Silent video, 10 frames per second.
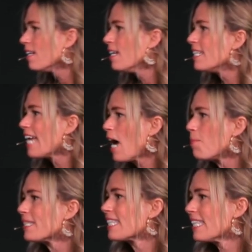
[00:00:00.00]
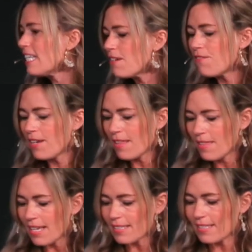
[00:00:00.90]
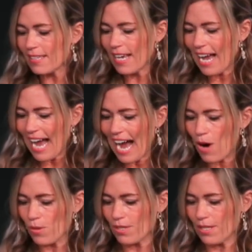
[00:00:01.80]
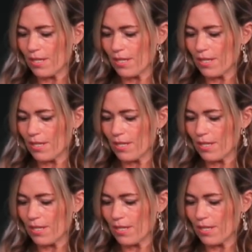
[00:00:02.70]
to help us live this out